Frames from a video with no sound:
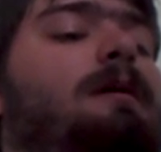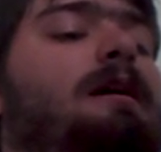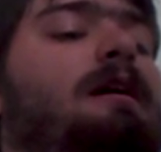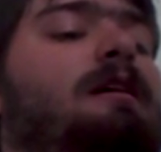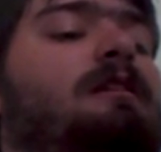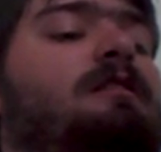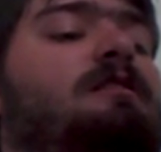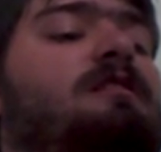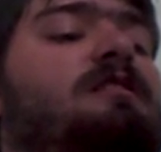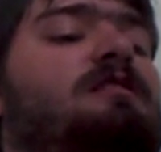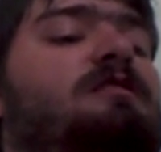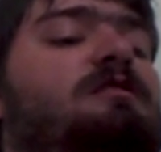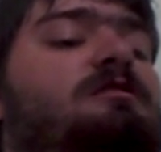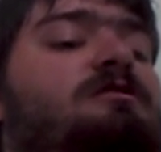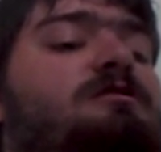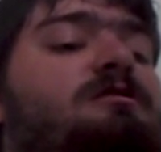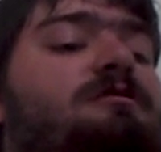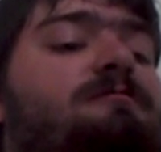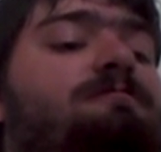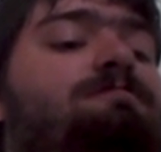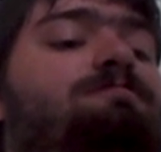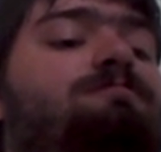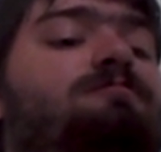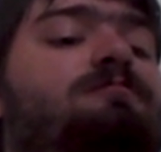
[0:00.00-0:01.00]
a pie in the
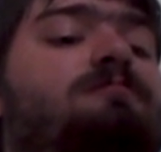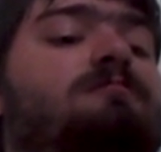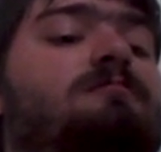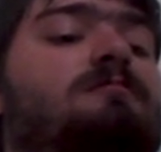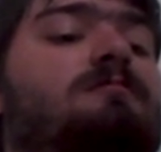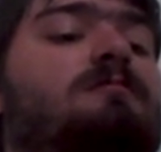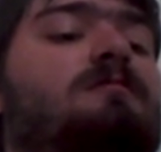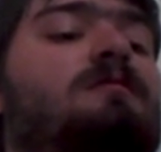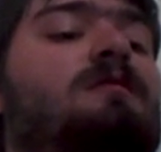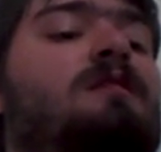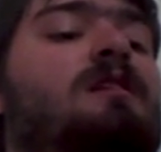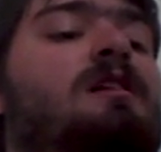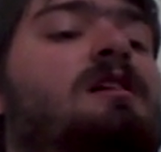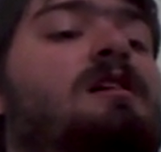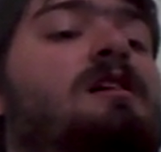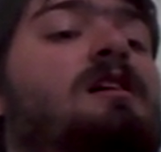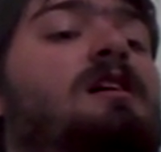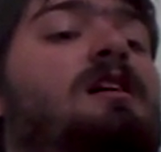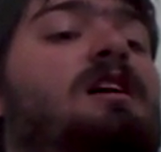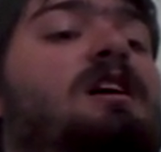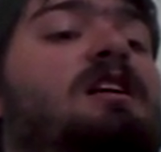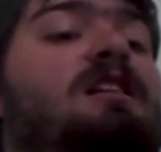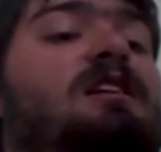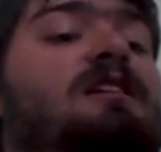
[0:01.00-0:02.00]
kitchen.
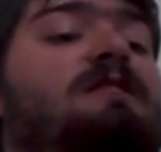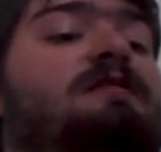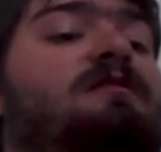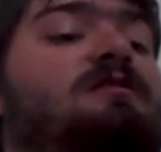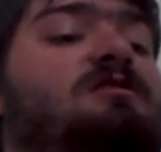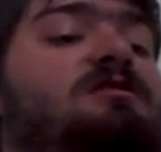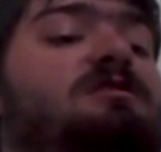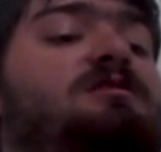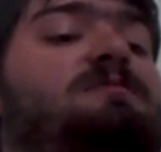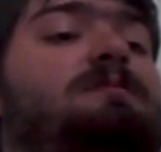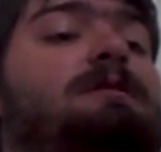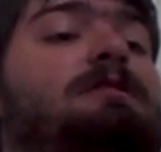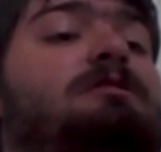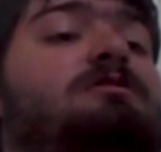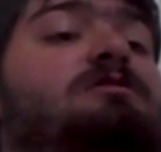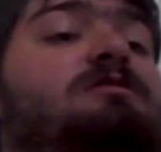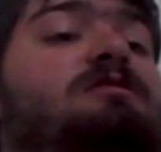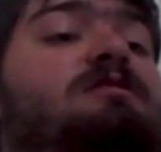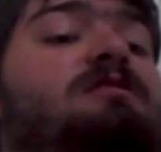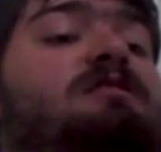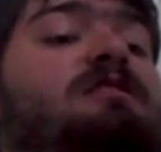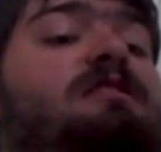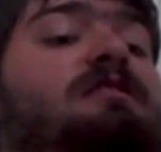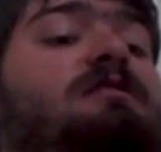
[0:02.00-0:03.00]
He let her
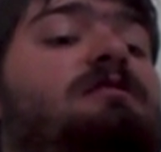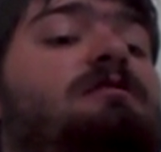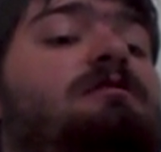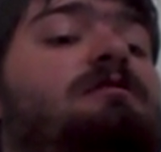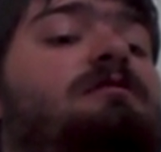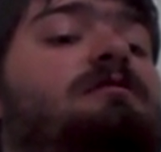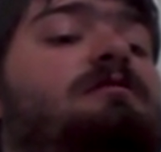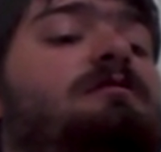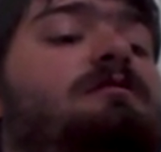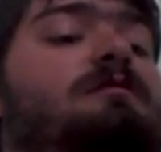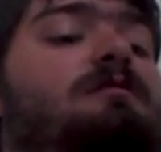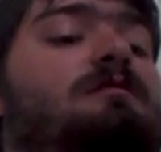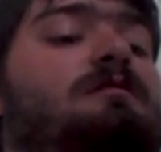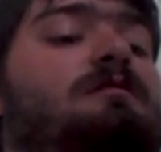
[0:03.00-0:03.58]
experience a secret.